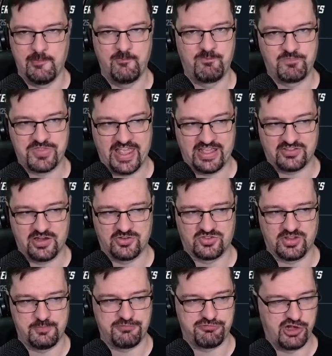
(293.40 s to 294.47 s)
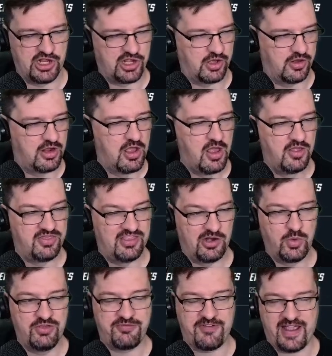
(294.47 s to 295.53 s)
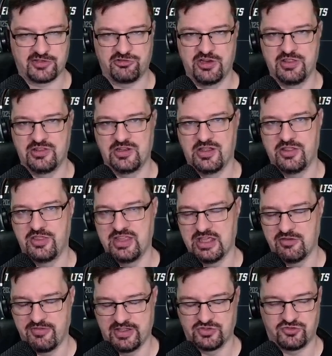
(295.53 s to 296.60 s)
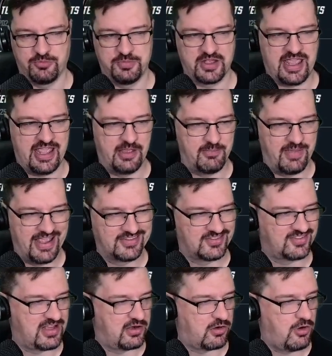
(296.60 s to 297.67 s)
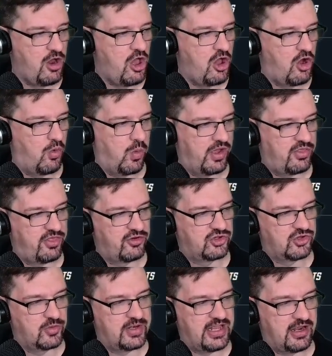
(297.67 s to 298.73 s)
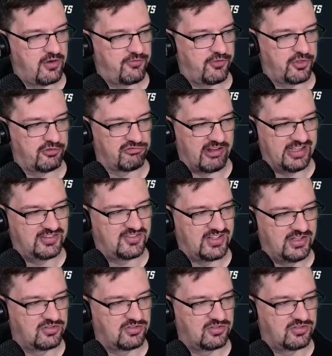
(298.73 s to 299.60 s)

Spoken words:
That's honestly pretty good. Then we factor in the events from the command center, what they're doing here for the raid season